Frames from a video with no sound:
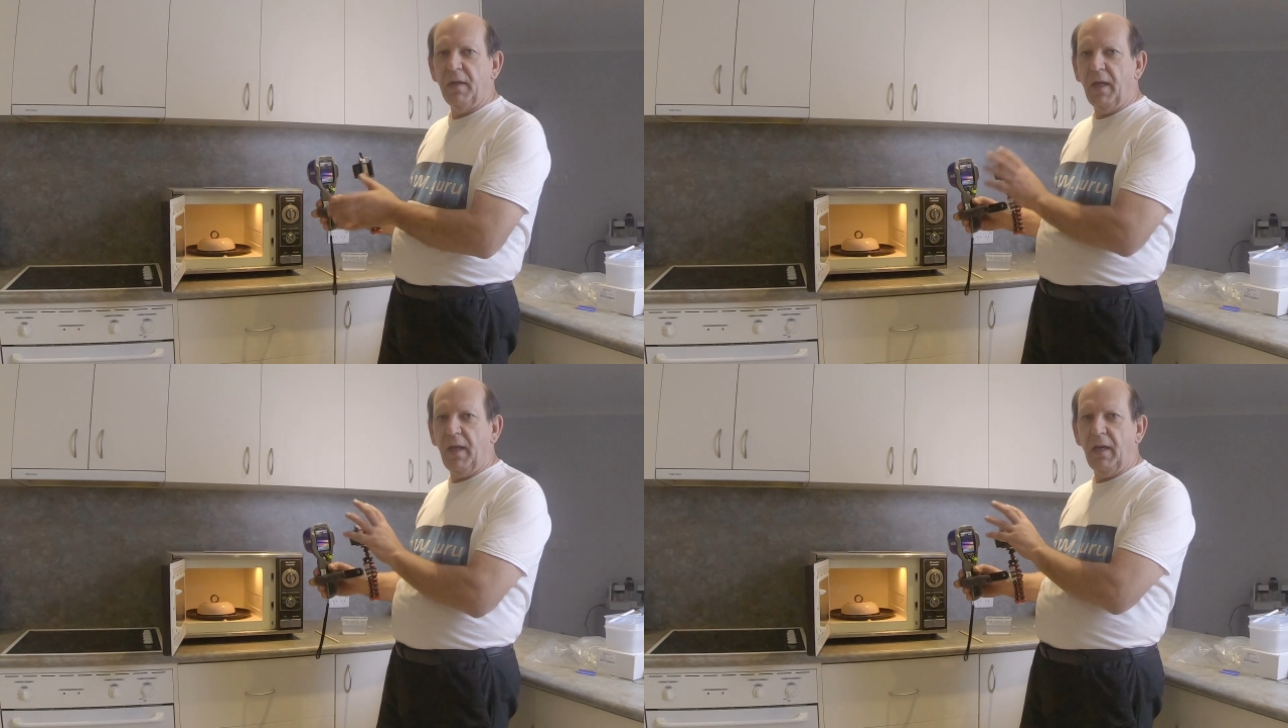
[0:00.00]

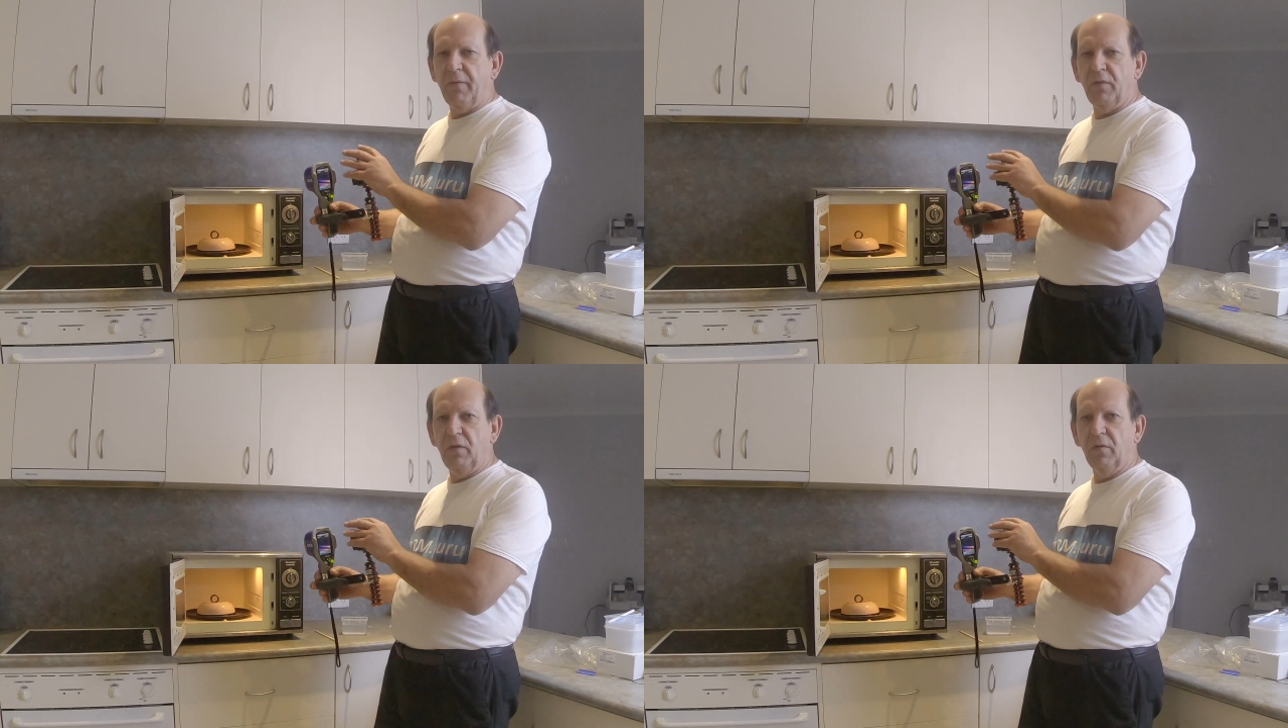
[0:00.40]
and
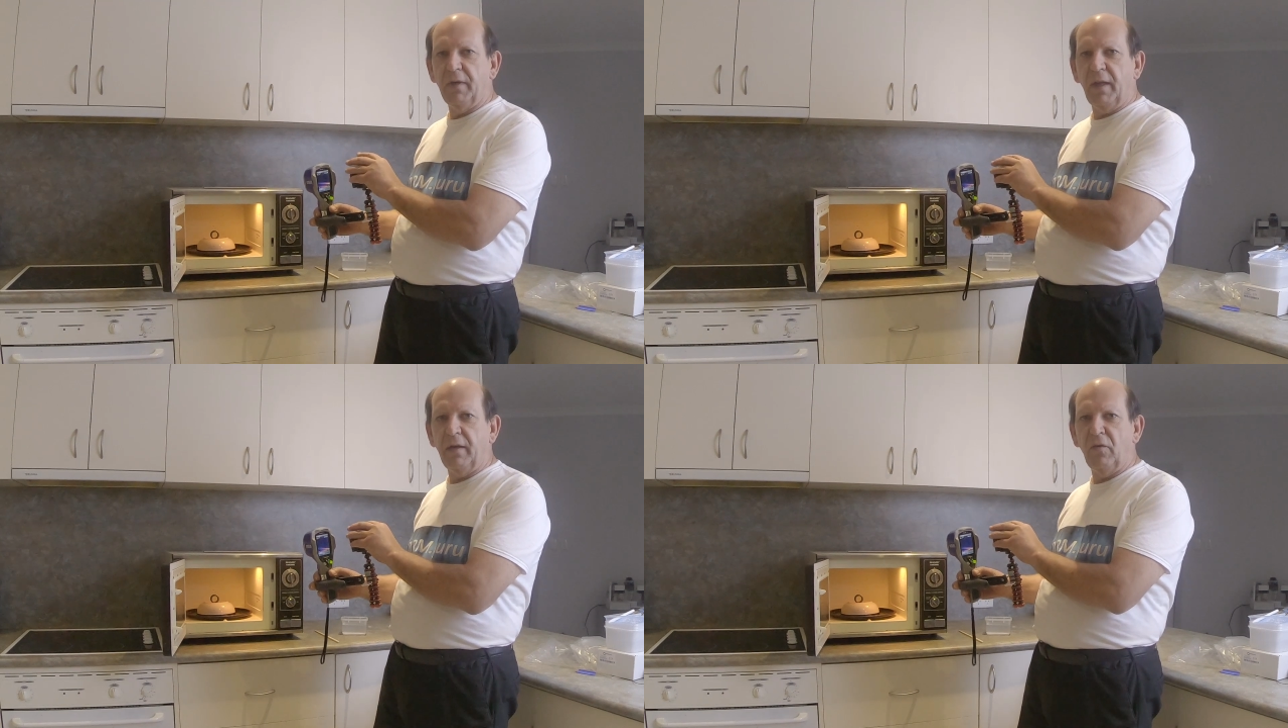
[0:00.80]
have a look
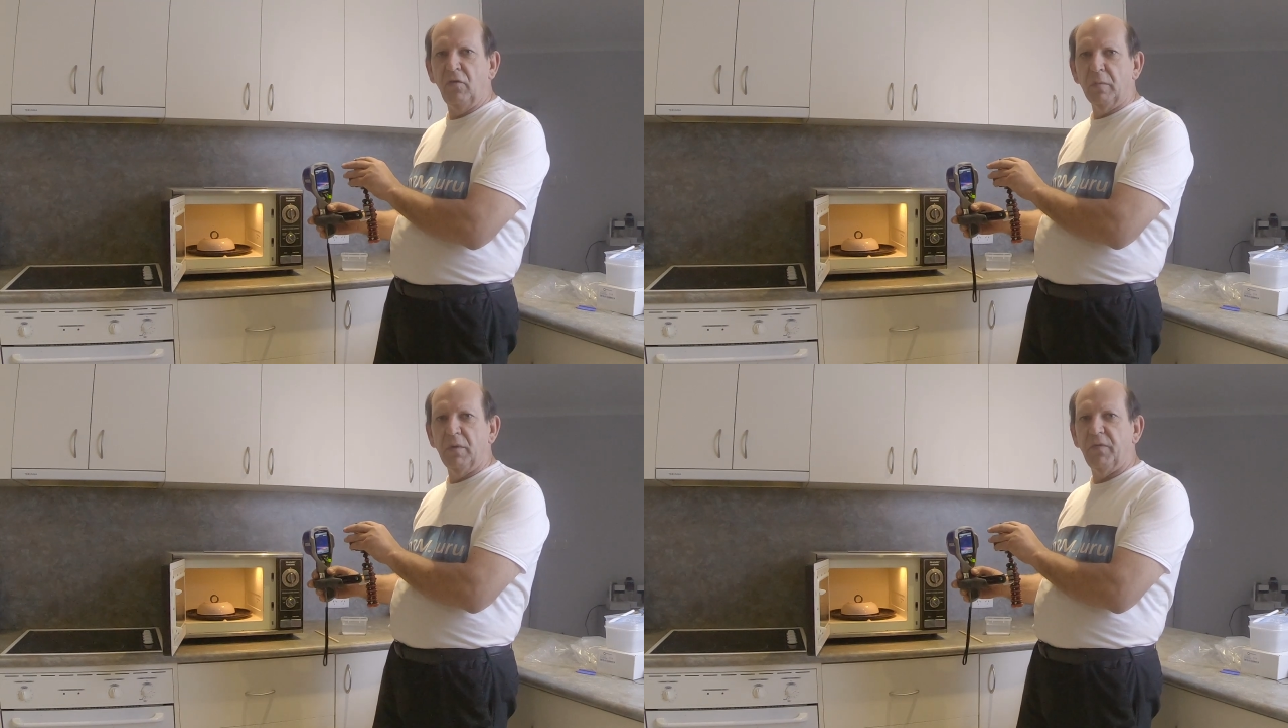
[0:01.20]
at it in
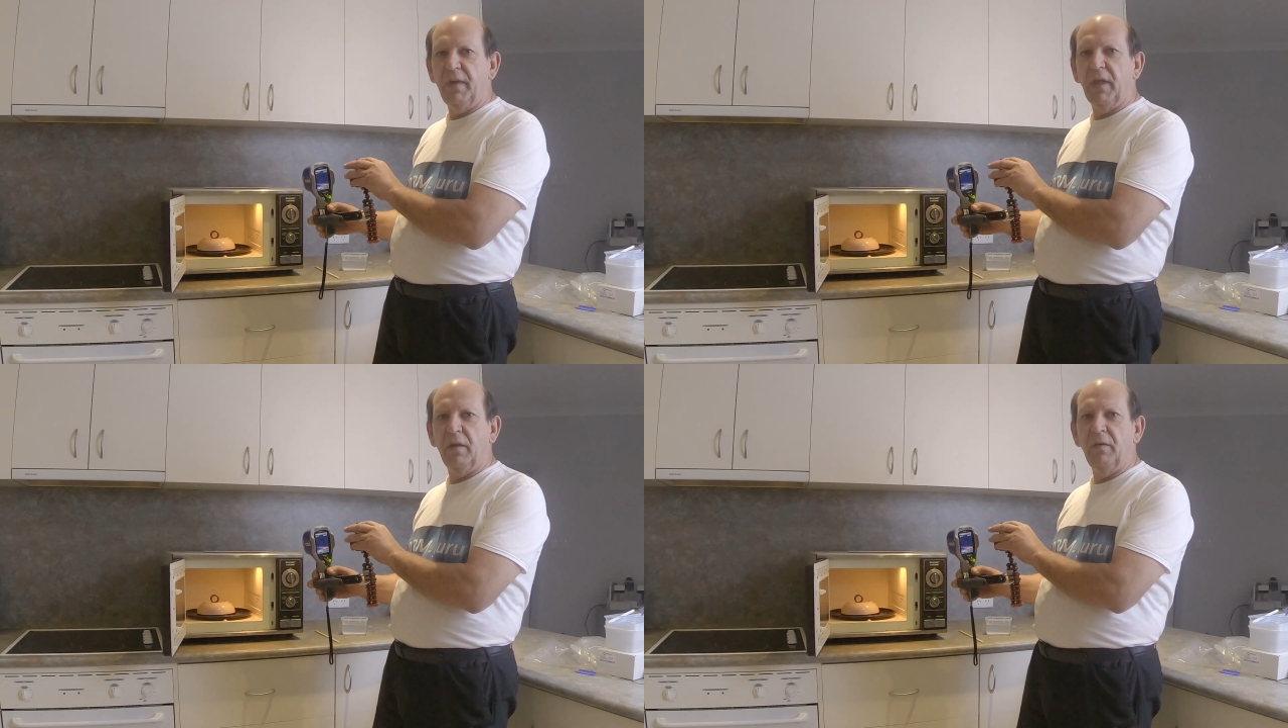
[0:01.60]
normal
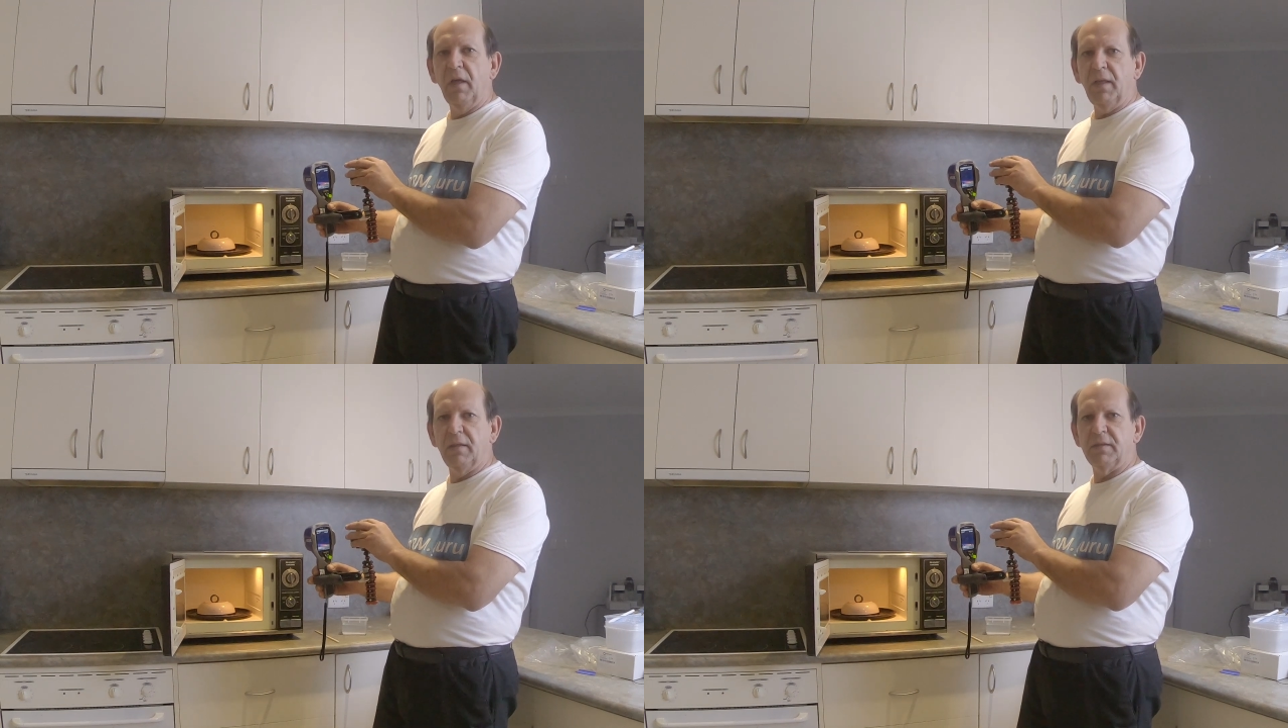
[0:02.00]
video
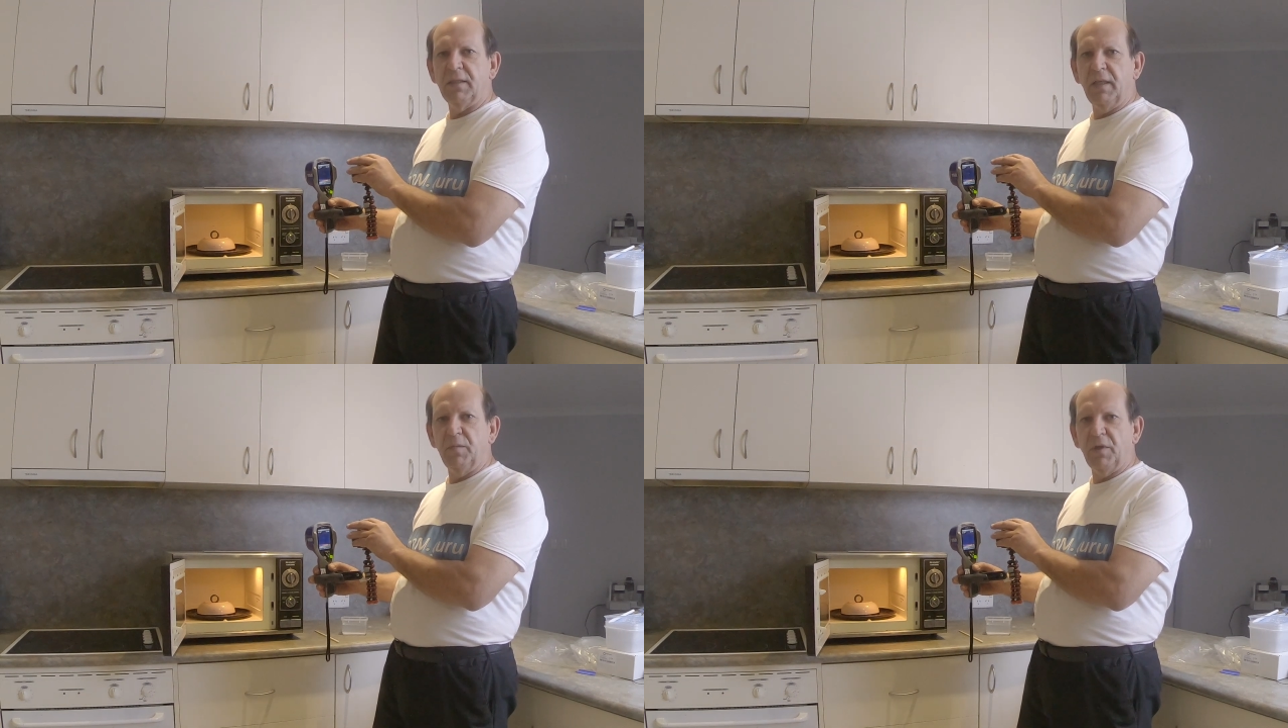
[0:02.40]
at the
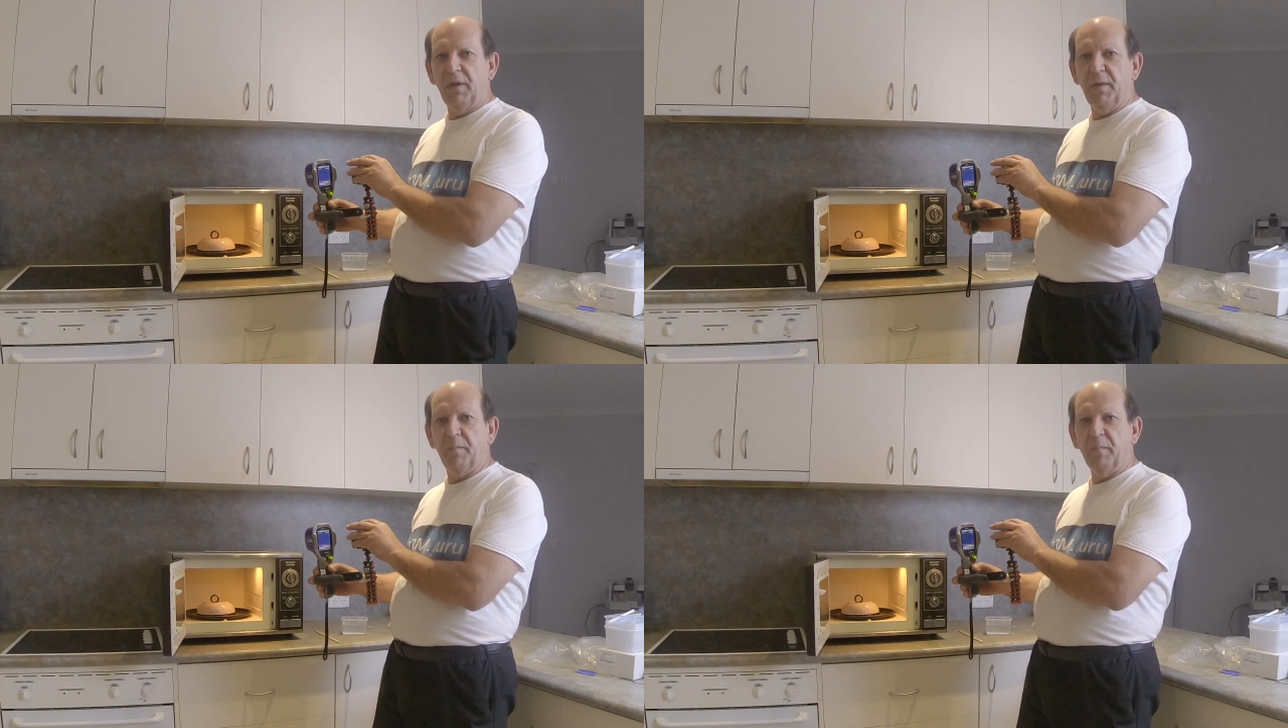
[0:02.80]
same
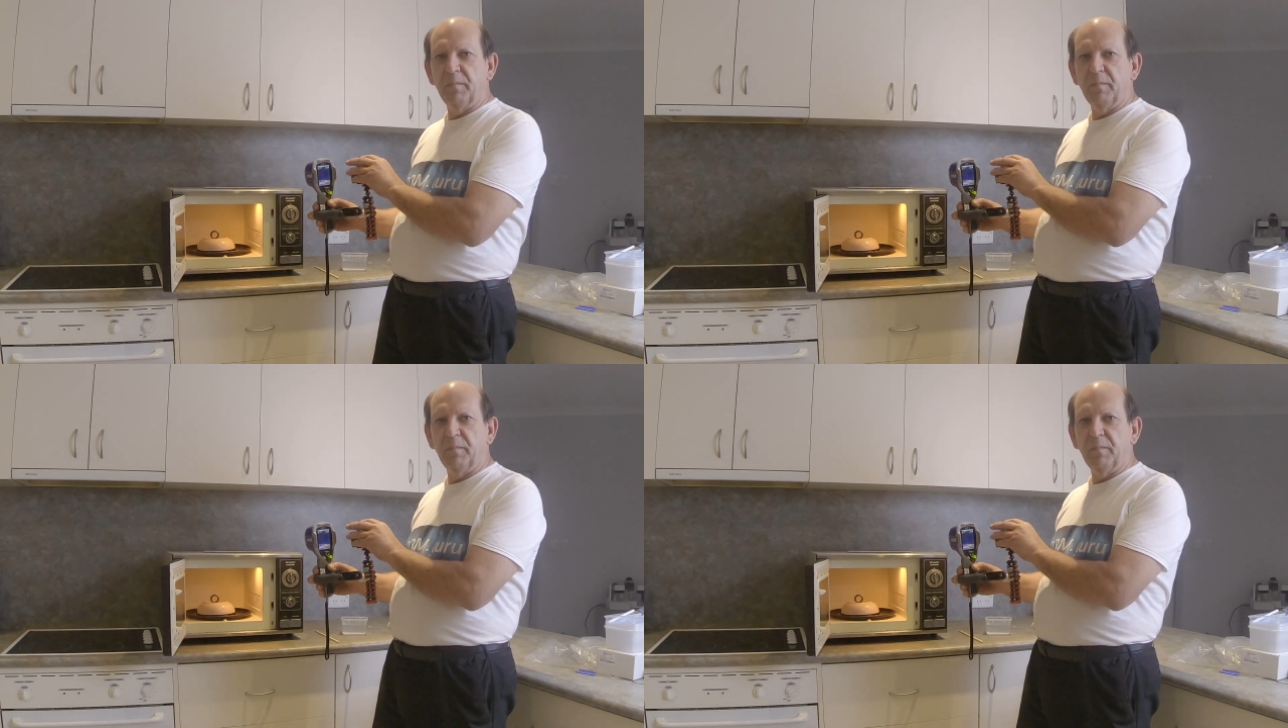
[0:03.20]
time.